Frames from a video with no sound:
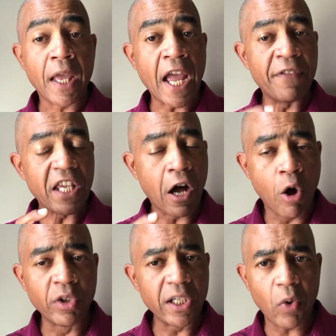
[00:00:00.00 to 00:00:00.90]
And the
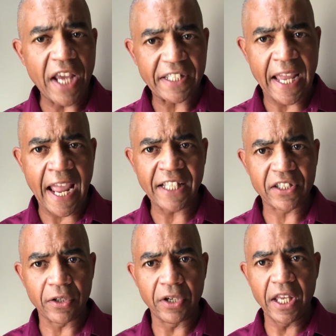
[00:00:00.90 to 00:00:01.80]
only way to
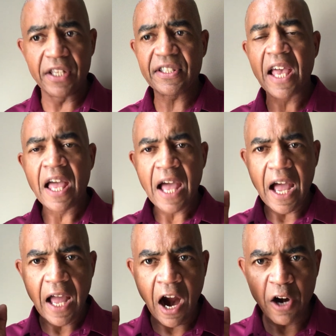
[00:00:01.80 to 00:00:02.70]
answer is
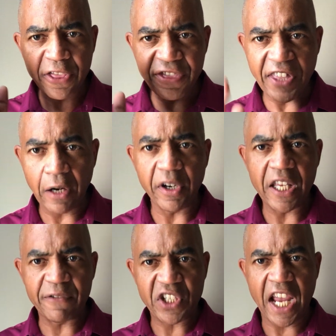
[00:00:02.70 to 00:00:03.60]
our
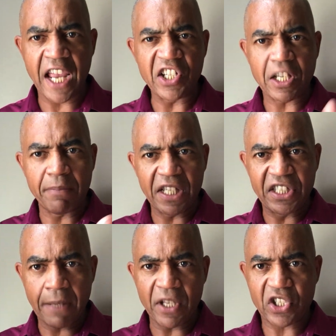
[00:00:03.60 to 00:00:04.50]
theory of change can be
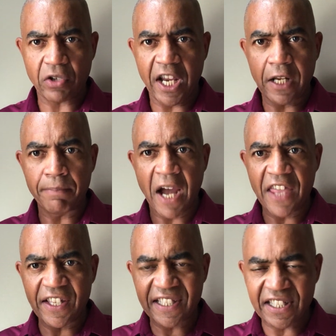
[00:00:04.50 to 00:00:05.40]
demonstrated
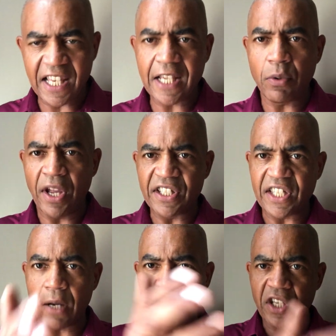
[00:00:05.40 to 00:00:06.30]
by the sequence
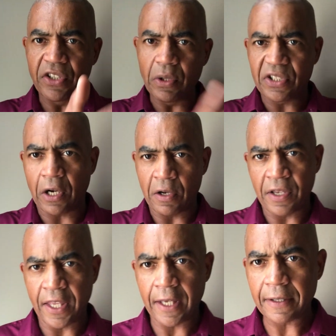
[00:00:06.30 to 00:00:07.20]
that we do
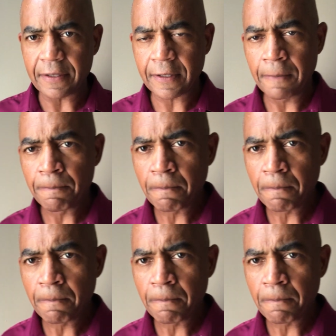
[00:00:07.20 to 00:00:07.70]
certain things.